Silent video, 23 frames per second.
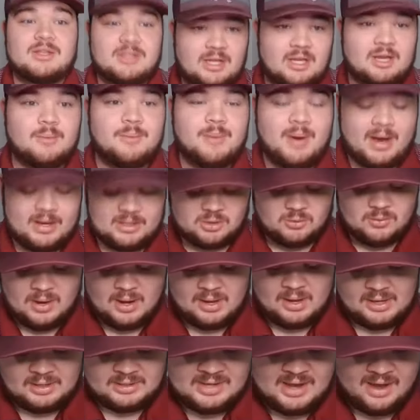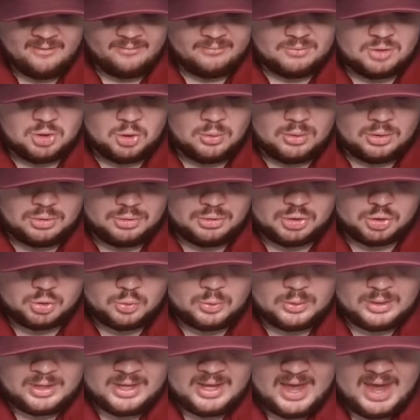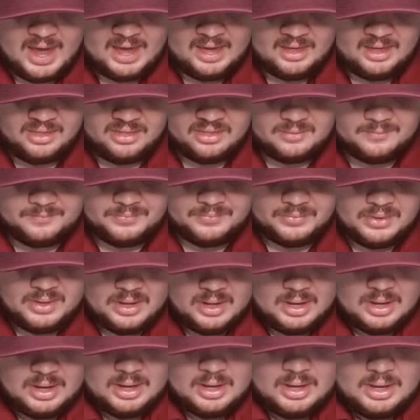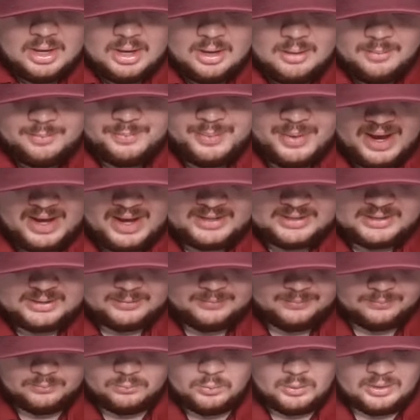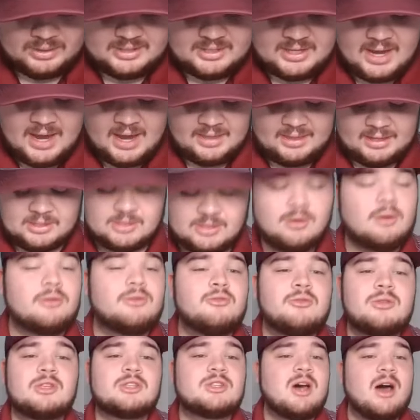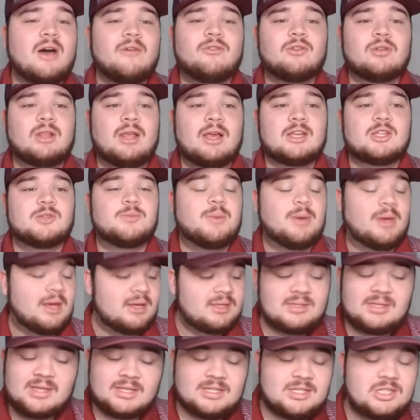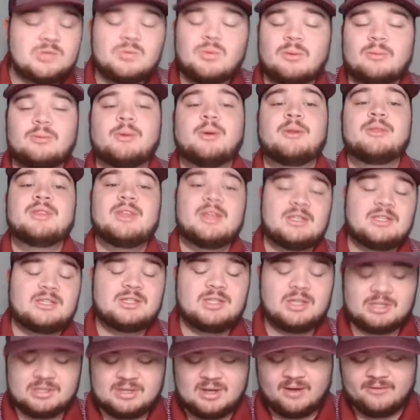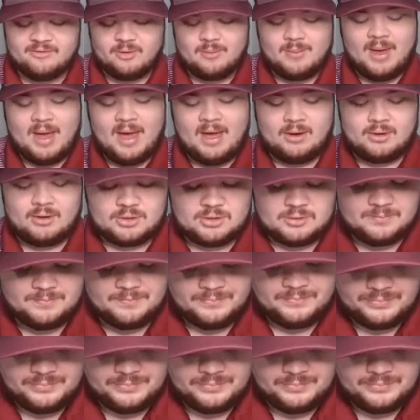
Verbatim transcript: the composite rankings have him 228th. But once again, let's go through this offer list because this is what I'm about. This is the stuff that matters.